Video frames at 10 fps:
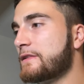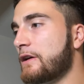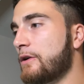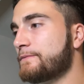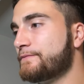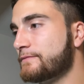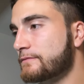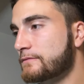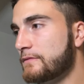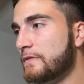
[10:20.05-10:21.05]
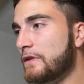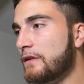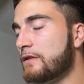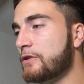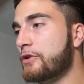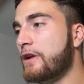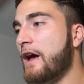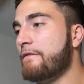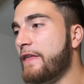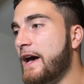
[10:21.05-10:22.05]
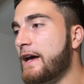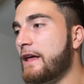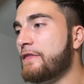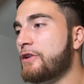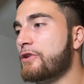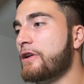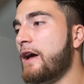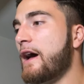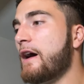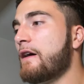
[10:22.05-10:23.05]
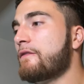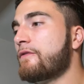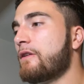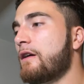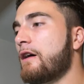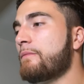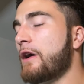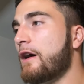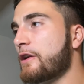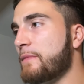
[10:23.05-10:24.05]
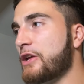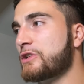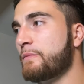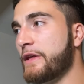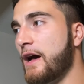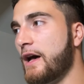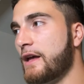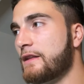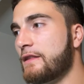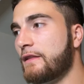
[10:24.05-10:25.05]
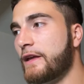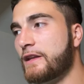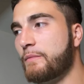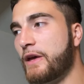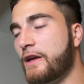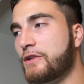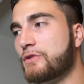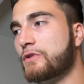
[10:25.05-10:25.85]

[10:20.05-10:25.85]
So you're going to have that, and then you're going to have the automation behind the landing page.